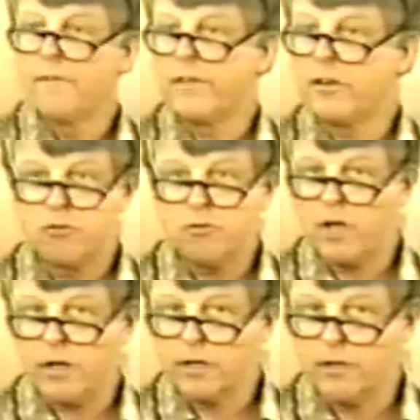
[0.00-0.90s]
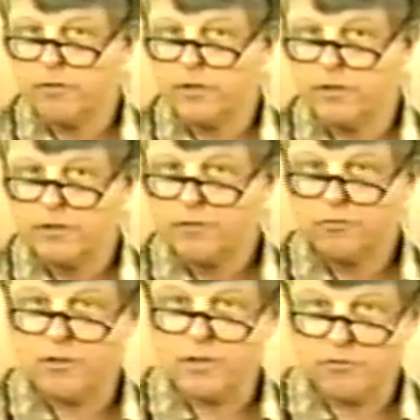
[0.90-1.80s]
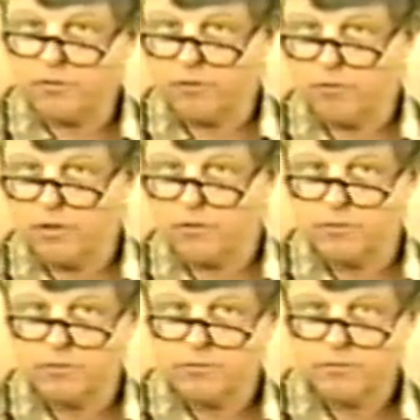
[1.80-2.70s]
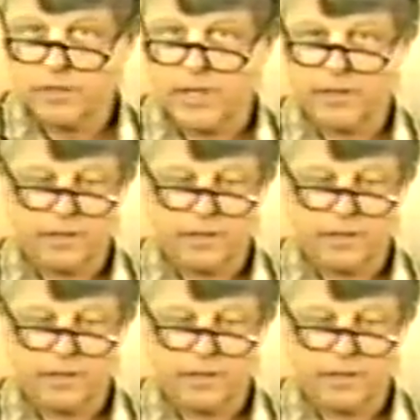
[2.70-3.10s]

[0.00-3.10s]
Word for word: They do not live in cities of their own, like